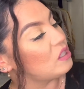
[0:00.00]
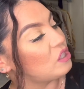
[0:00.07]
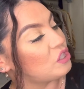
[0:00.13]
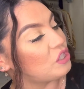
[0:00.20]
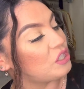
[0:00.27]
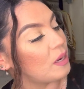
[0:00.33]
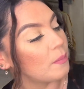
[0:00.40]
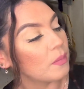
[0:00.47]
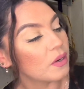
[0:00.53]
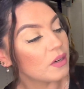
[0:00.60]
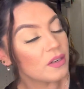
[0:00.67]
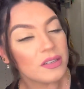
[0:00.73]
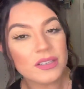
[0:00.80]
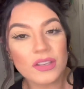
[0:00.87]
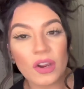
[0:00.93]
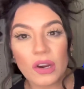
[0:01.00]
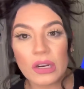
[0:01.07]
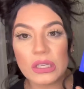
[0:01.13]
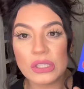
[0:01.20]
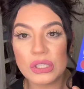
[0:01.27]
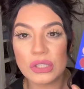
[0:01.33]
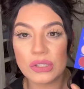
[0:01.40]
shimmers are
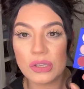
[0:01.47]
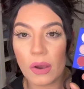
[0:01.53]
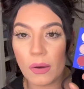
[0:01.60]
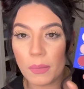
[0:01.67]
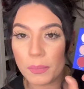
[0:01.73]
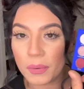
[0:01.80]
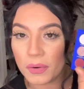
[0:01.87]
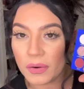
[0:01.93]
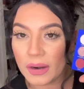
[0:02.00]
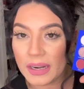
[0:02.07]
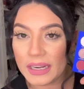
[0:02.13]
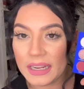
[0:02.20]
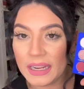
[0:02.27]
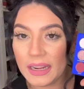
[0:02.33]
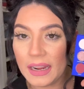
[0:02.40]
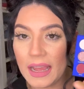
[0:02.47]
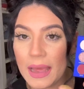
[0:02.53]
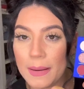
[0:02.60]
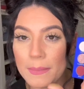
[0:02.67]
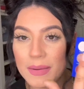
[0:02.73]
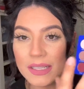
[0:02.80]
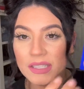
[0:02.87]
so pretty
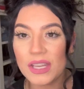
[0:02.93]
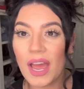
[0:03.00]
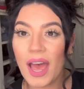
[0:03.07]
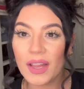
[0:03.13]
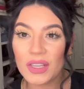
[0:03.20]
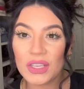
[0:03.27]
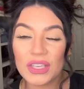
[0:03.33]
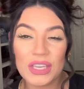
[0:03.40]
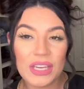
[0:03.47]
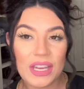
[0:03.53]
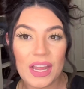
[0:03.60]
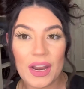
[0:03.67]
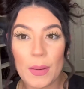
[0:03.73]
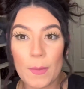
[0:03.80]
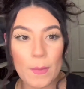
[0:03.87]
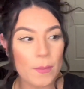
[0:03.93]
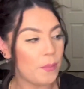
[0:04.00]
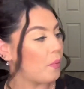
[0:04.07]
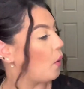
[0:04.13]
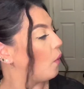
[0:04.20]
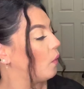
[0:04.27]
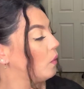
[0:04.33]
and metallic-y and
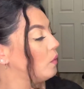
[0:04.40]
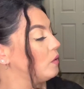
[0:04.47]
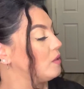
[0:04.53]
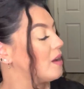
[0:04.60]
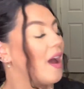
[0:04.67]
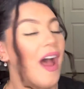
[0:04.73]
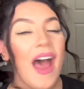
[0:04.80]
bold.